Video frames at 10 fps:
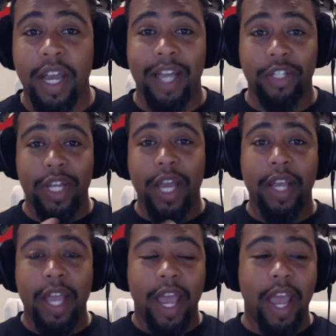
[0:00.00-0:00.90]

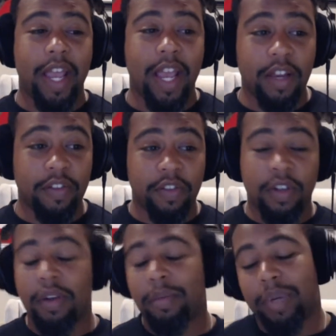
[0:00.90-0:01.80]
hashtag AF,
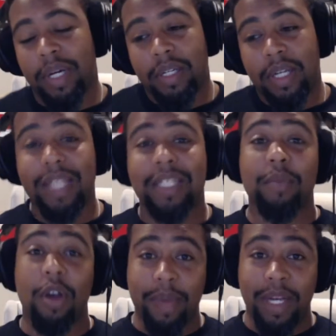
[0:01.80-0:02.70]
but it's
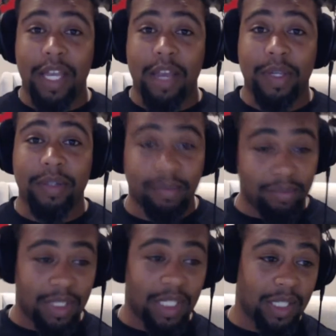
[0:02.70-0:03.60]
smart metagaming
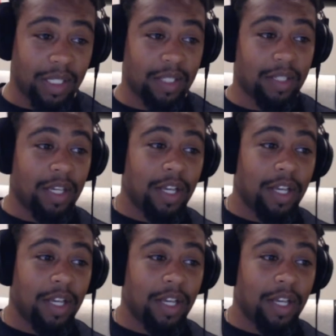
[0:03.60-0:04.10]
because